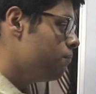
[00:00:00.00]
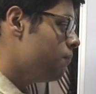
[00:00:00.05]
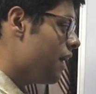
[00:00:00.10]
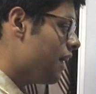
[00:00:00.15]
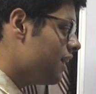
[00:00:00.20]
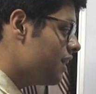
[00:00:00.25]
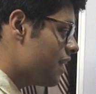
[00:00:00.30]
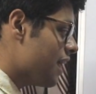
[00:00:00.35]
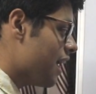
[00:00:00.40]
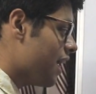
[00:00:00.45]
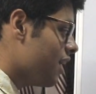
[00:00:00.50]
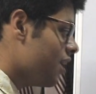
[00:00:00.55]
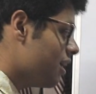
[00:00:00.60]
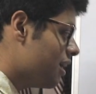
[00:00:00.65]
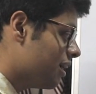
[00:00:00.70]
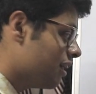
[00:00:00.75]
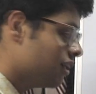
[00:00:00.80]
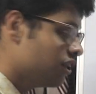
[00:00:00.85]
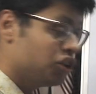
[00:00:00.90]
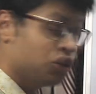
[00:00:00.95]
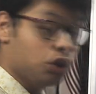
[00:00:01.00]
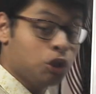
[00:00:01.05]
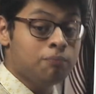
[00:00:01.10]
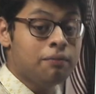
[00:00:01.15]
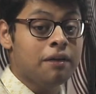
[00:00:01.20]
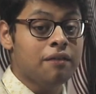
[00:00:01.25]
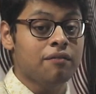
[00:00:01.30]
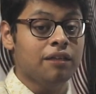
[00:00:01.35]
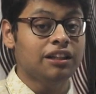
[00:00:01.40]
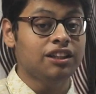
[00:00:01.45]
the beginning
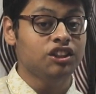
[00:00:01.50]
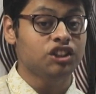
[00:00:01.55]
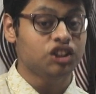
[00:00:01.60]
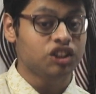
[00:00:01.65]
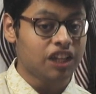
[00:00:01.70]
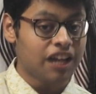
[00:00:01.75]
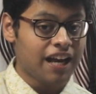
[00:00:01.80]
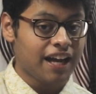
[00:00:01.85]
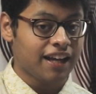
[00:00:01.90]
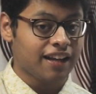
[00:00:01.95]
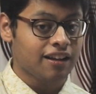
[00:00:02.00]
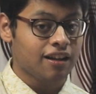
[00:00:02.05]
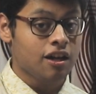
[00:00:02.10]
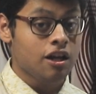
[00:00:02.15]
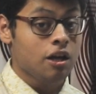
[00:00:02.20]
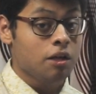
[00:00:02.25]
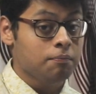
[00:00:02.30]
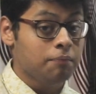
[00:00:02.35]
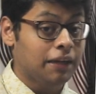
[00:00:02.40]
should be with cher,